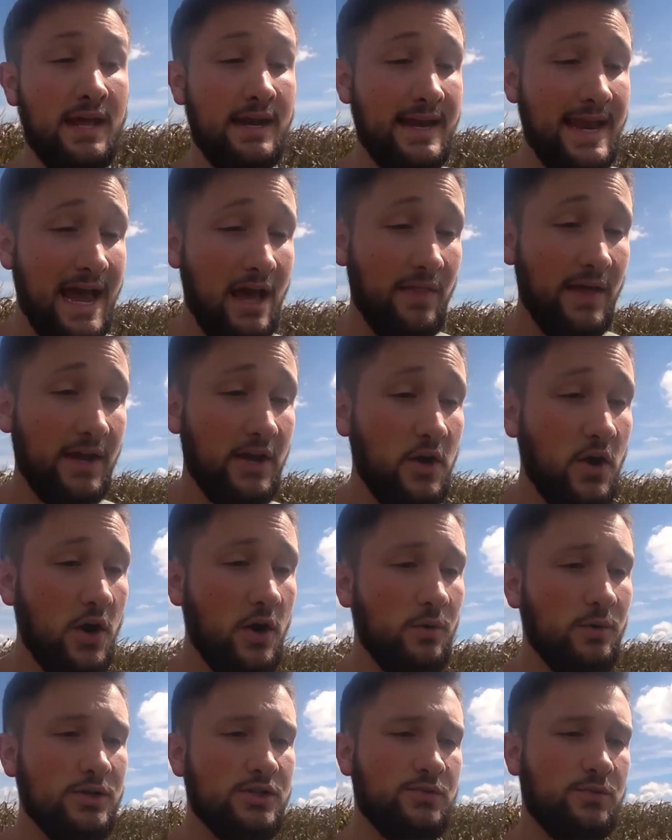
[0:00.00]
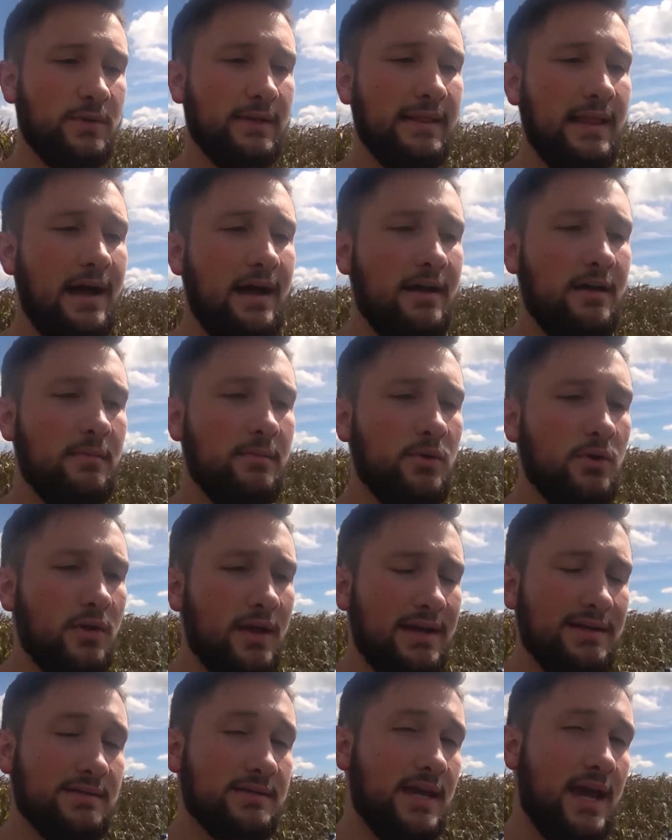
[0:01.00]
Now, that car was reliable
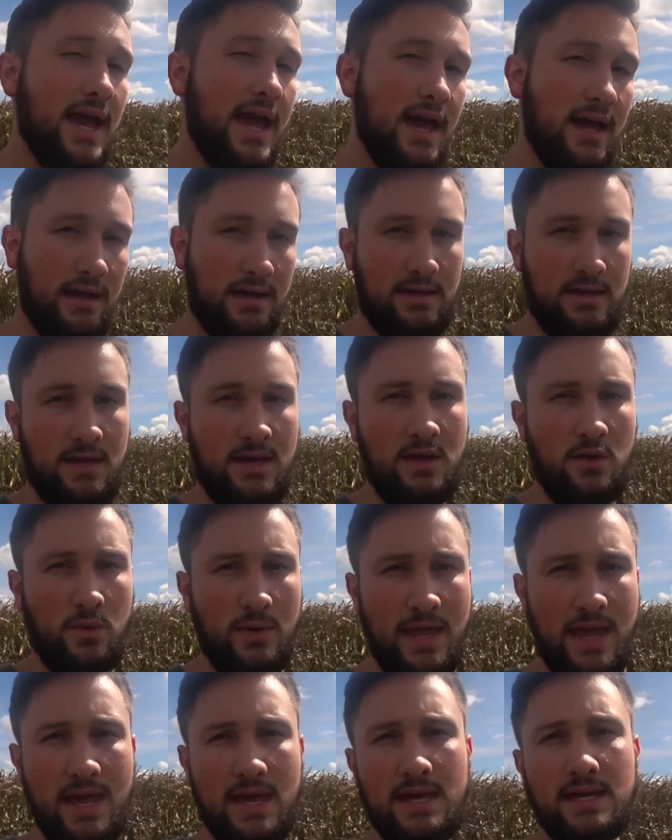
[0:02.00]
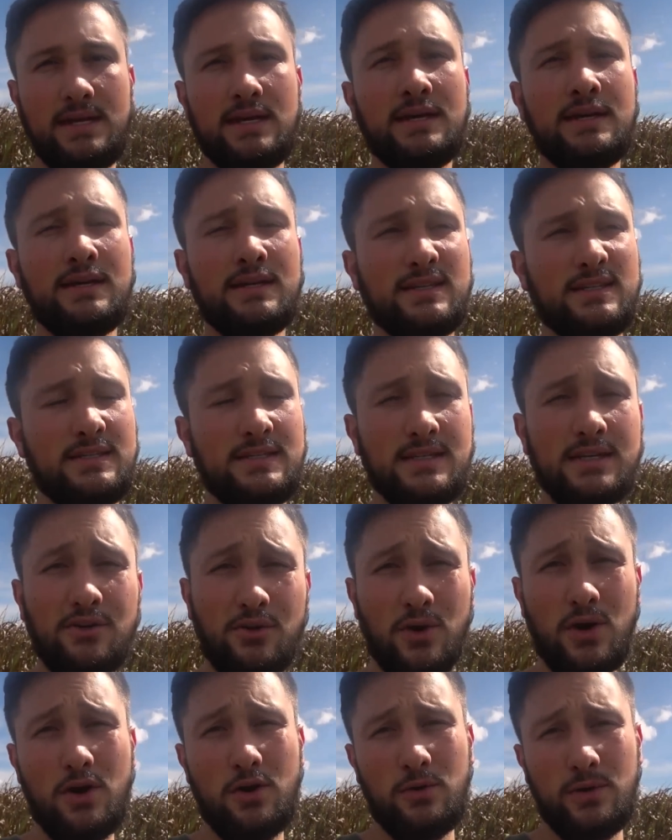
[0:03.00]
as heck. We had
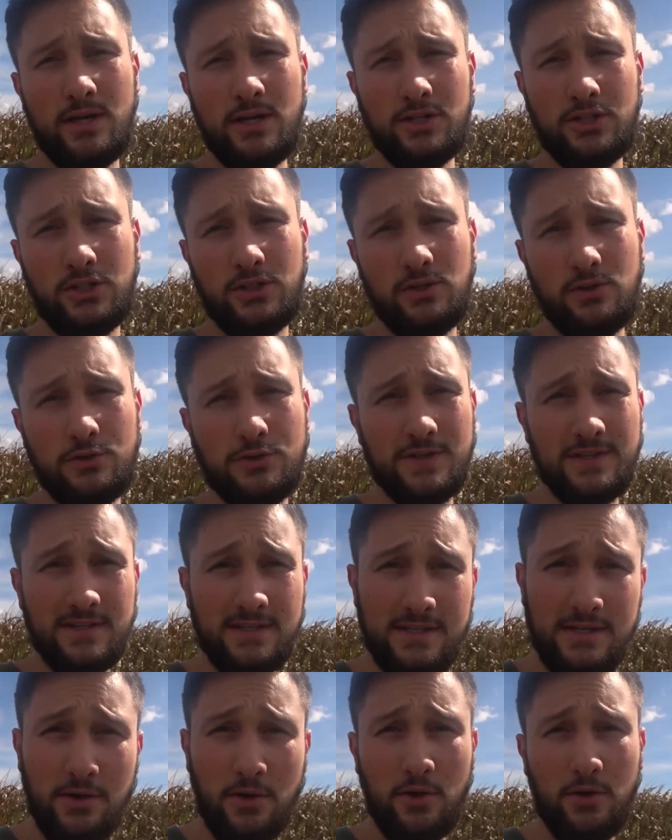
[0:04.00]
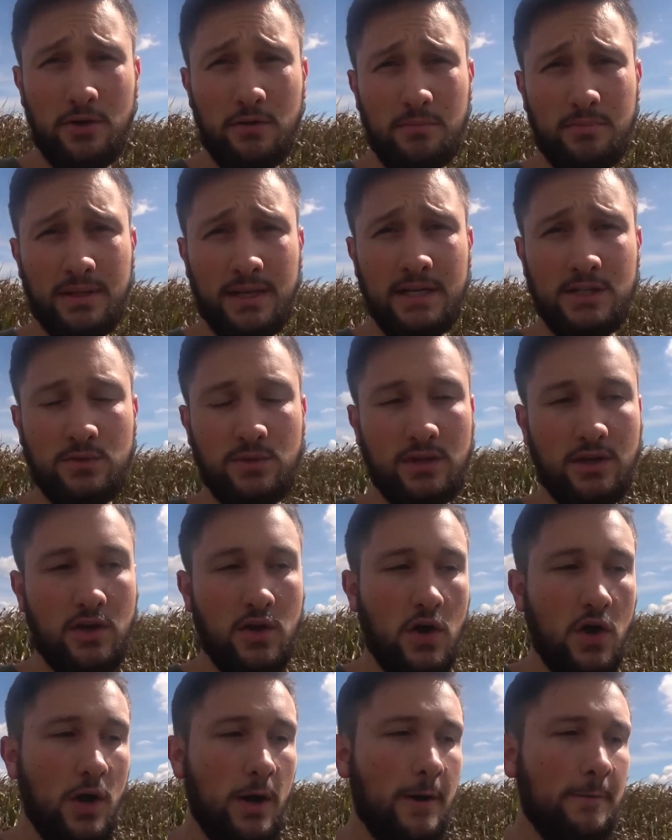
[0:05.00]
zero issues and zero complaints with the
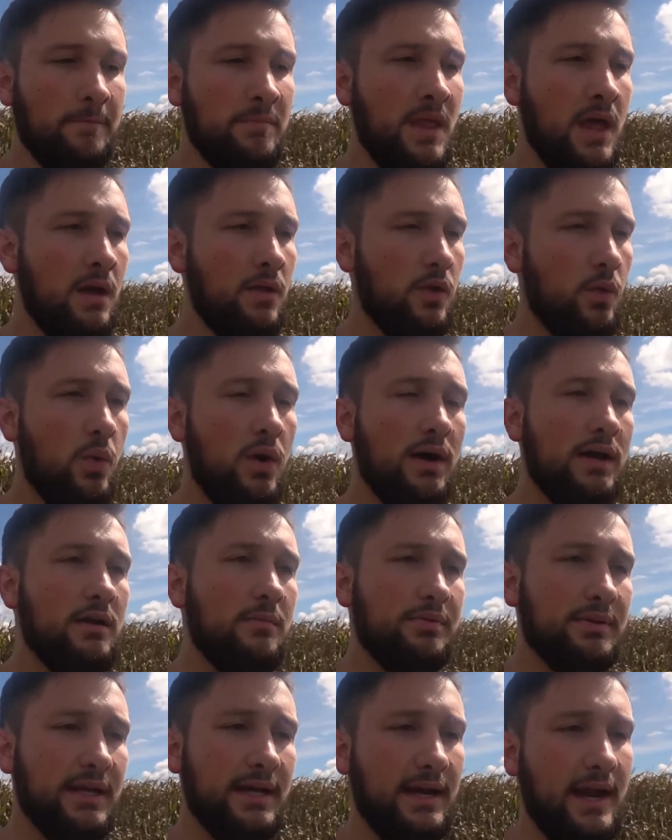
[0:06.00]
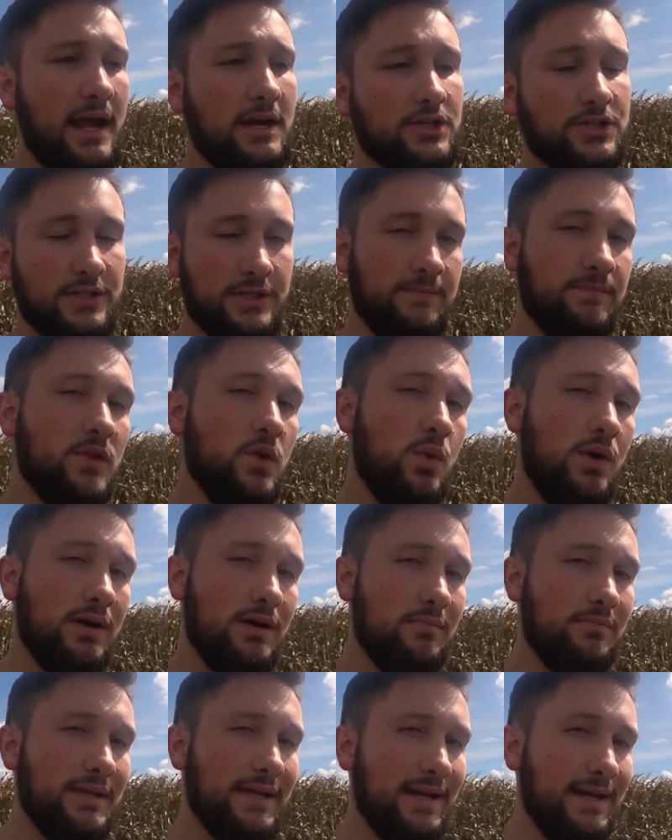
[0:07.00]
car. The one complaint
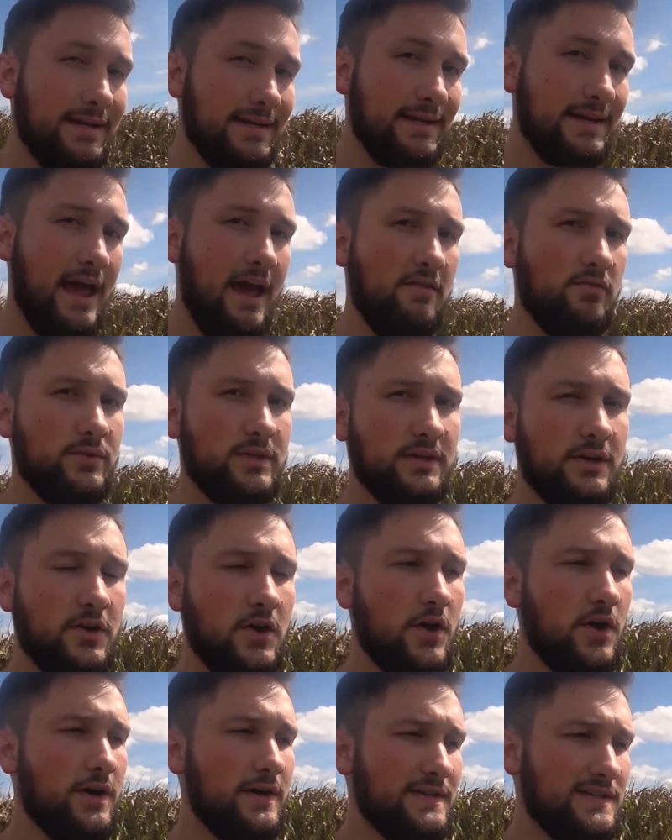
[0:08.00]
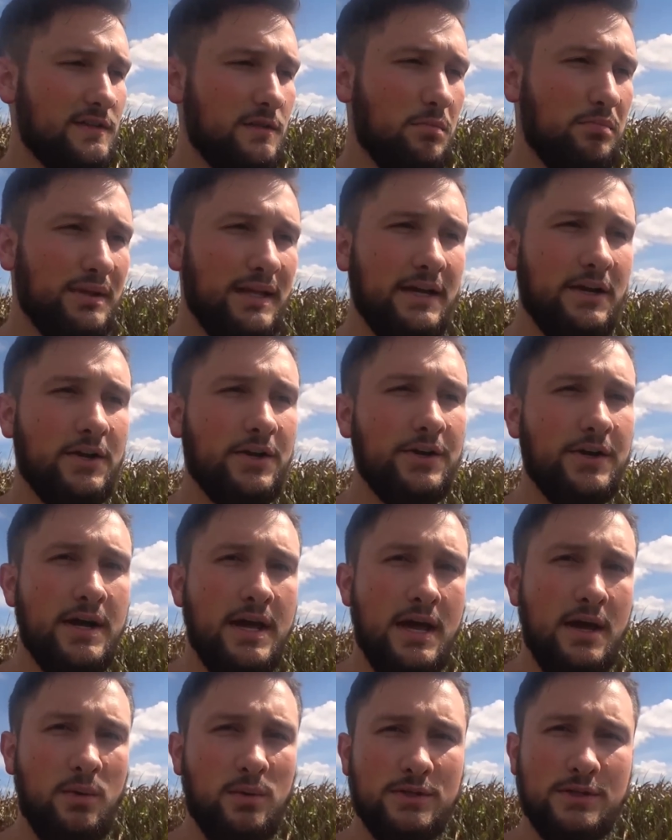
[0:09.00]
I did have with the car is the blinker
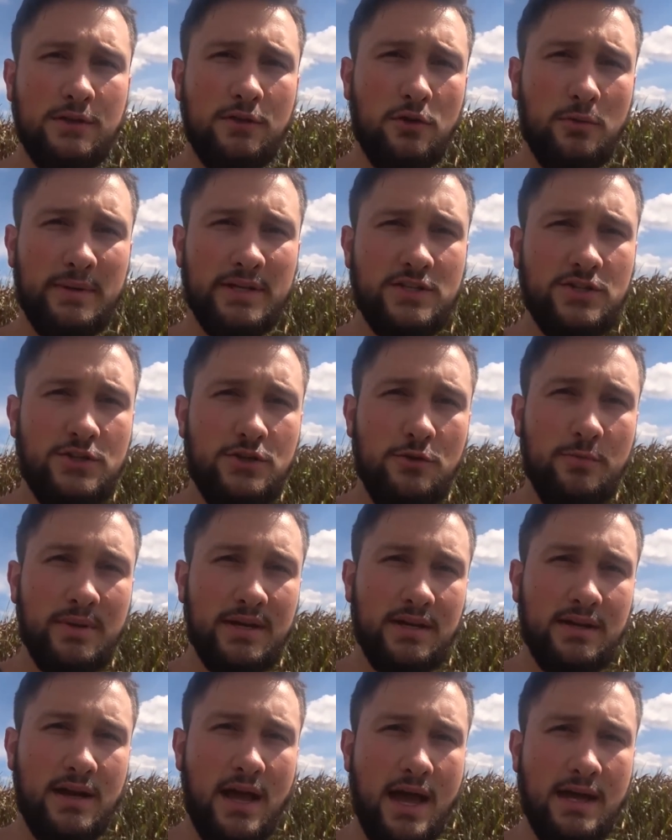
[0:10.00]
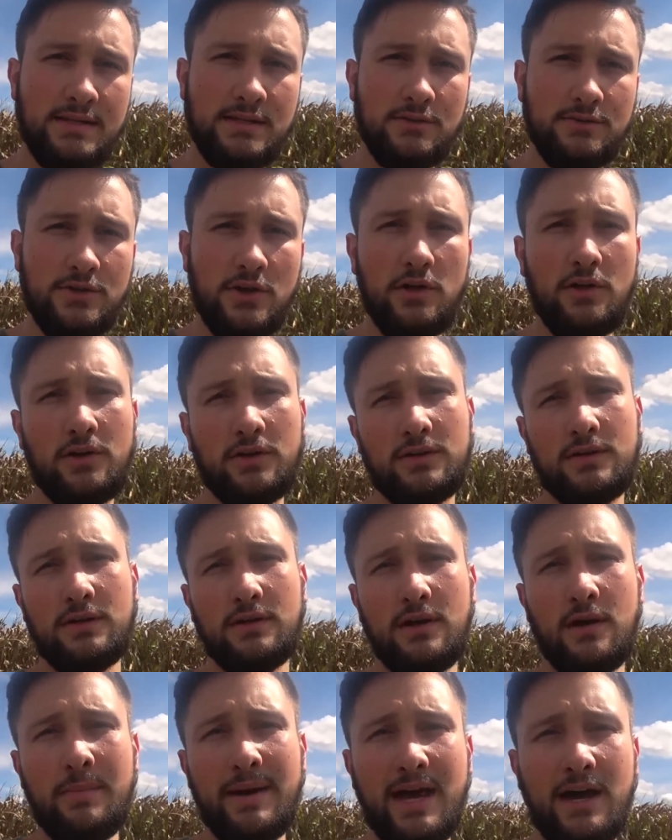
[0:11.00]
was a little bit stupid, as I'll talk
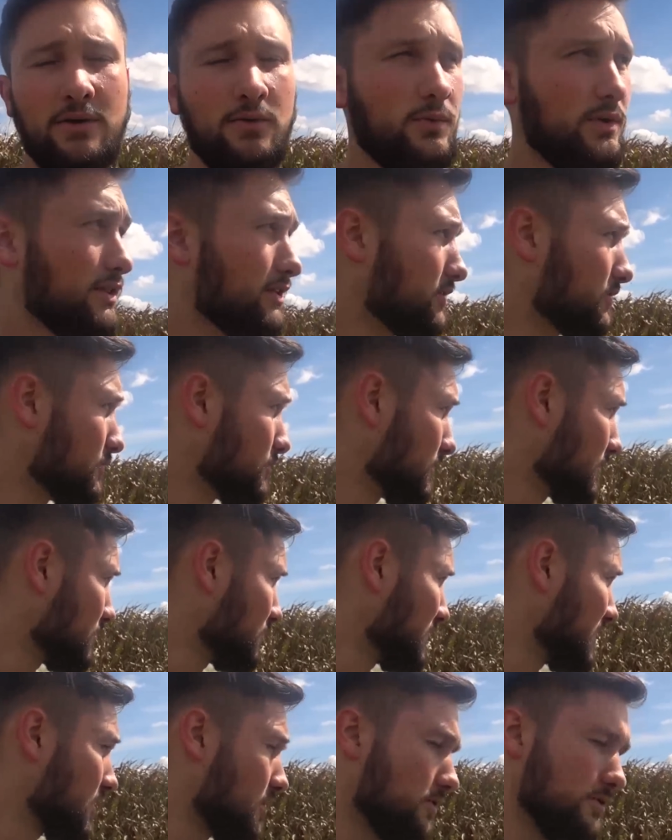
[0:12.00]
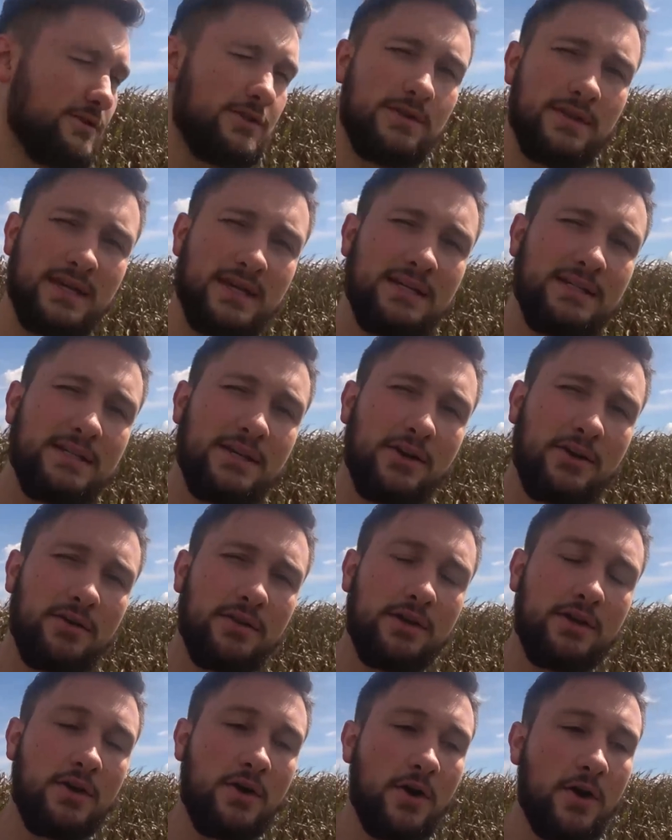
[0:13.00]
about with you when we go into the interior
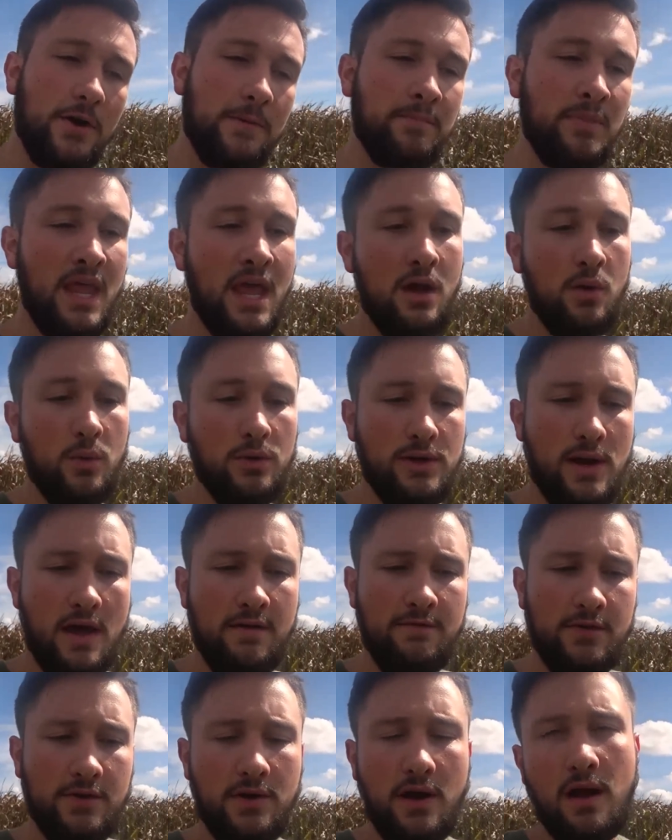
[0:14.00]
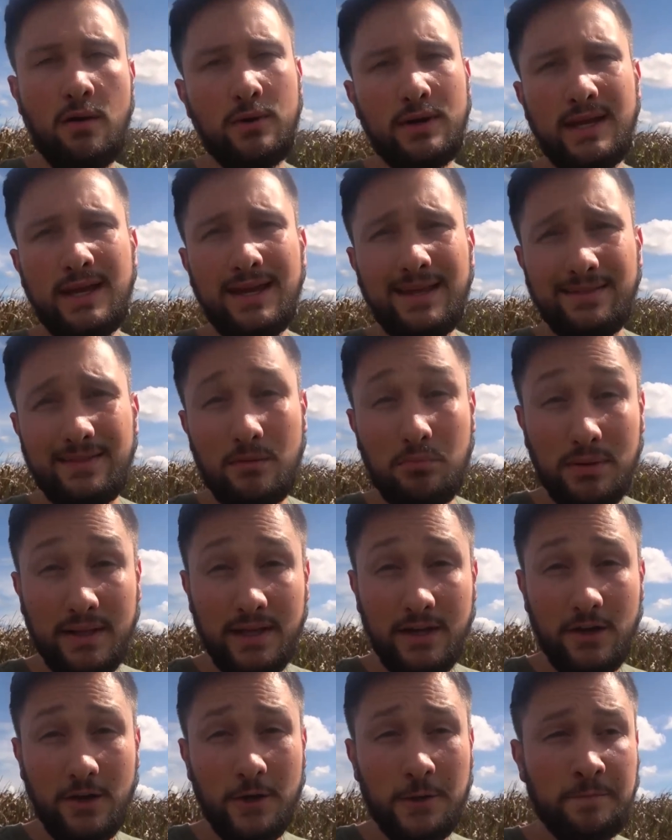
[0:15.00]
of the car. Whenever I would hit the
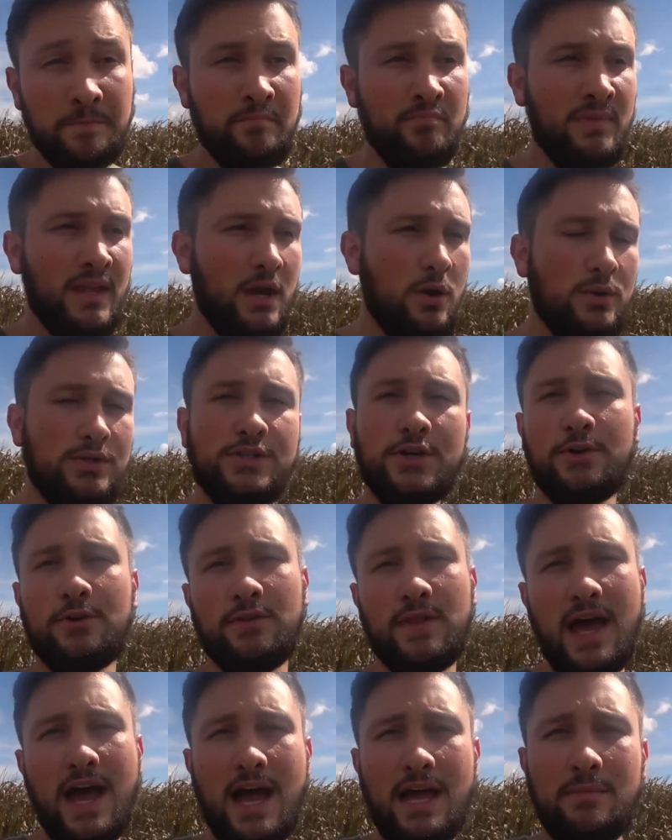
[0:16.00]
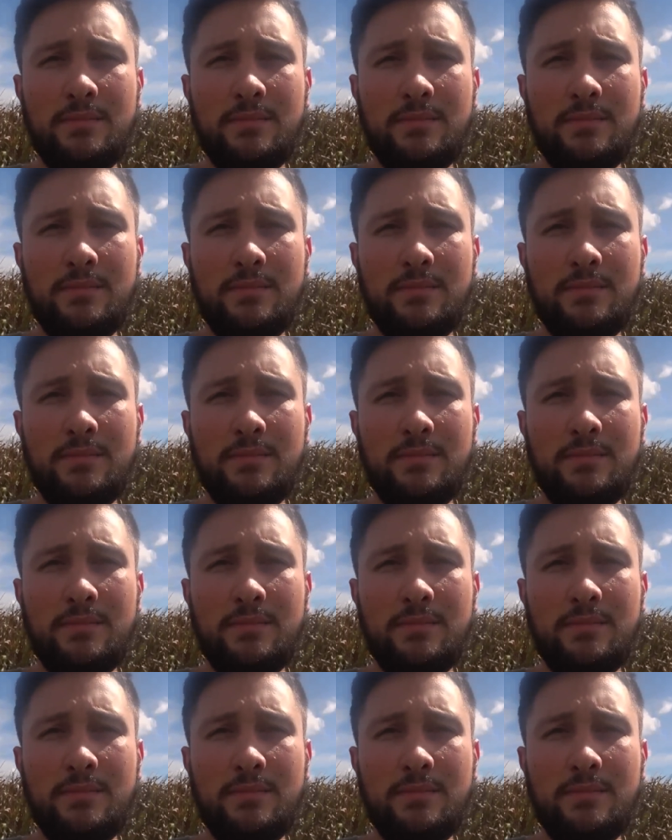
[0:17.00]
blinker, it would turn on the high